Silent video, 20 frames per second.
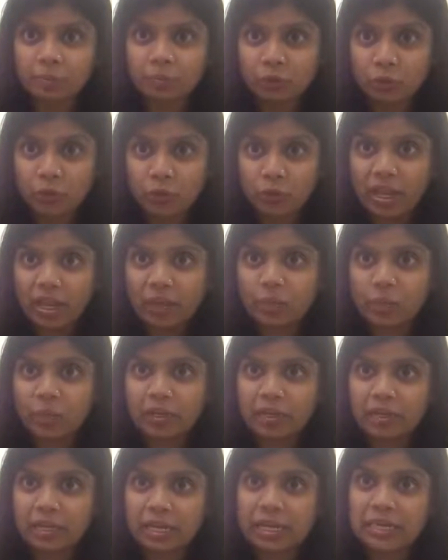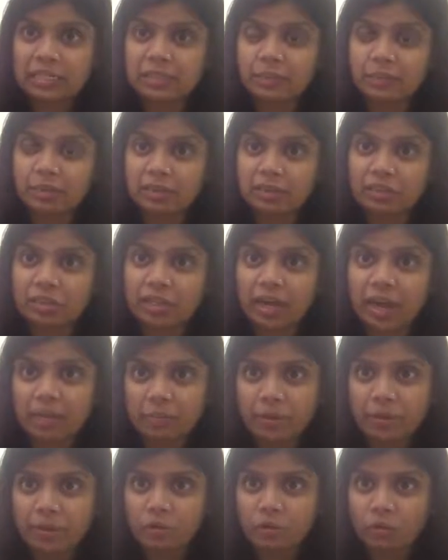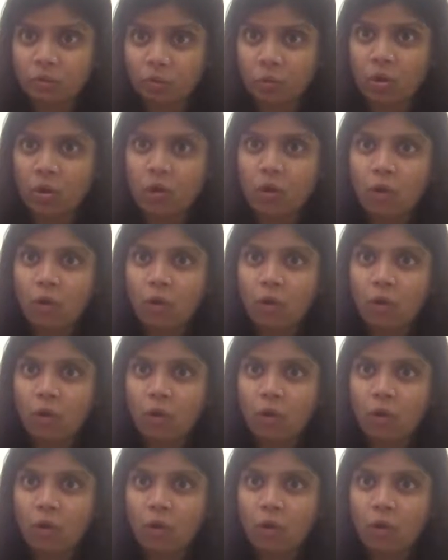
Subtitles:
doing what he's prescribing to do,